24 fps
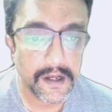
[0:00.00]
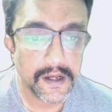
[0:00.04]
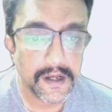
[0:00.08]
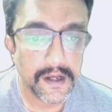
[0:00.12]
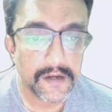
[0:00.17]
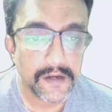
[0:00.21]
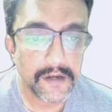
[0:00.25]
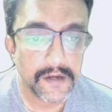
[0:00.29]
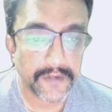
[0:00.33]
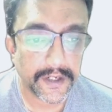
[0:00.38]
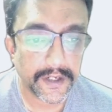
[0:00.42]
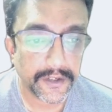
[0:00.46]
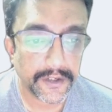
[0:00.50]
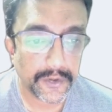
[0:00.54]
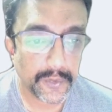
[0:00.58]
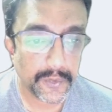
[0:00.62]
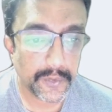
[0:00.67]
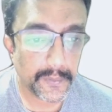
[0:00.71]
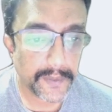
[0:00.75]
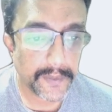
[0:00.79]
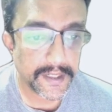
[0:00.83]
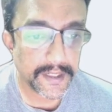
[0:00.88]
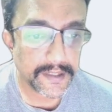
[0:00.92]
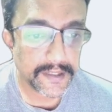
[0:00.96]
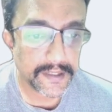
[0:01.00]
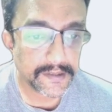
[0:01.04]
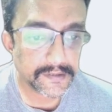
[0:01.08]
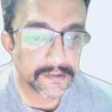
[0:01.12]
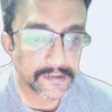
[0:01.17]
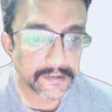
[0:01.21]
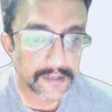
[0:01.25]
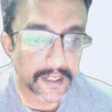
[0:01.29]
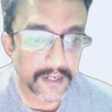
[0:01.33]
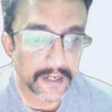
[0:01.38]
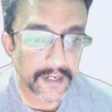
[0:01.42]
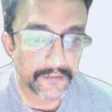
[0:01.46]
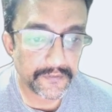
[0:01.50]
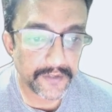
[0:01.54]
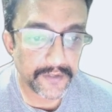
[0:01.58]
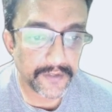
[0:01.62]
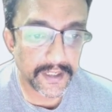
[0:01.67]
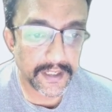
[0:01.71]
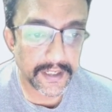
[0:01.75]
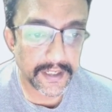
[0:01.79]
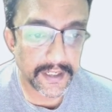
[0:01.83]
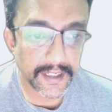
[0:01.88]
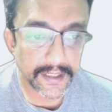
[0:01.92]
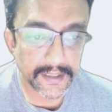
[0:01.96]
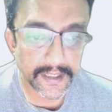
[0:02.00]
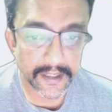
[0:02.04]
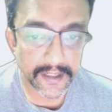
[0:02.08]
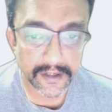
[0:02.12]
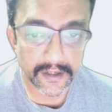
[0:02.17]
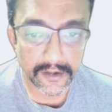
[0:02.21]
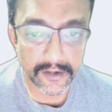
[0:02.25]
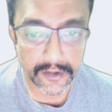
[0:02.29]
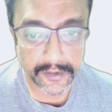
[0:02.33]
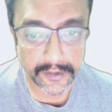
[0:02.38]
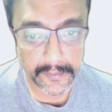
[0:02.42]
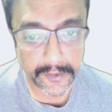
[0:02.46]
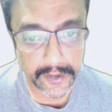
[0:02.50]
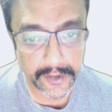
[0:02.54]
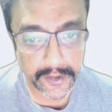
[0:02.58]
Where new players can feel like they are contributing